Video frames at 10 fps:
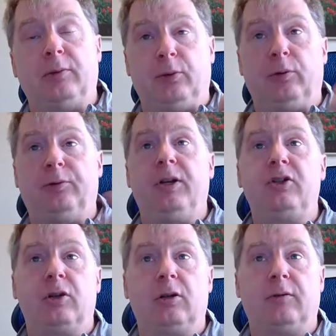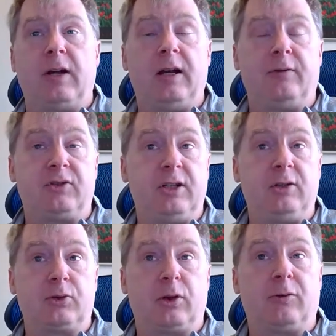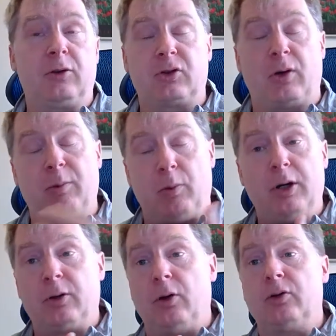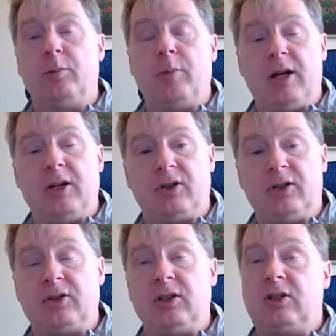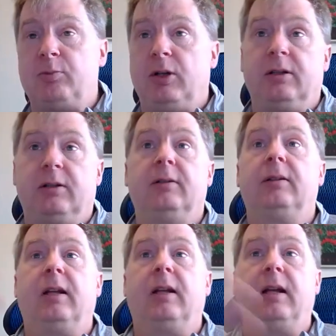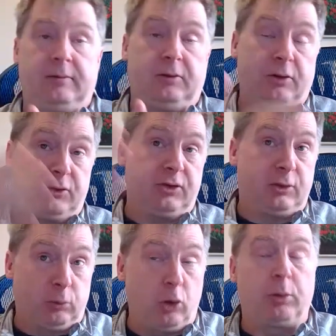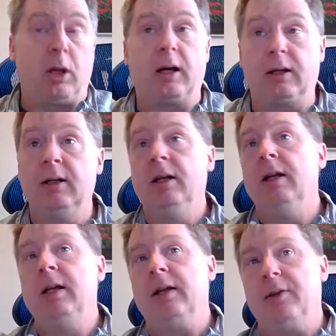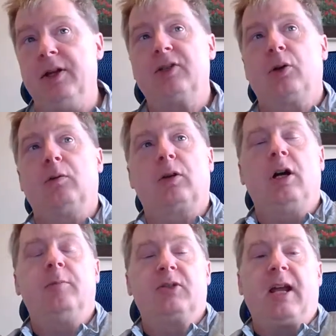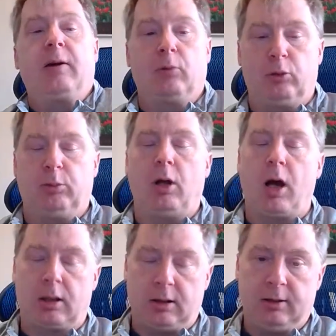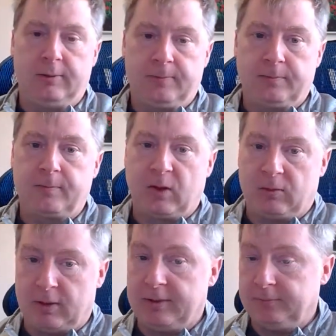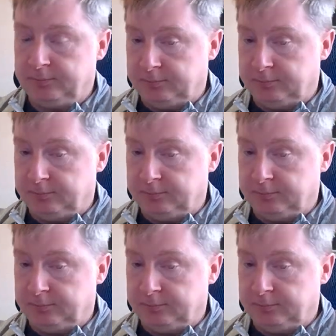full feature of SQL Server. So I want to go to managed instance, but there's this roadblock. This overcomes that roadblock, right?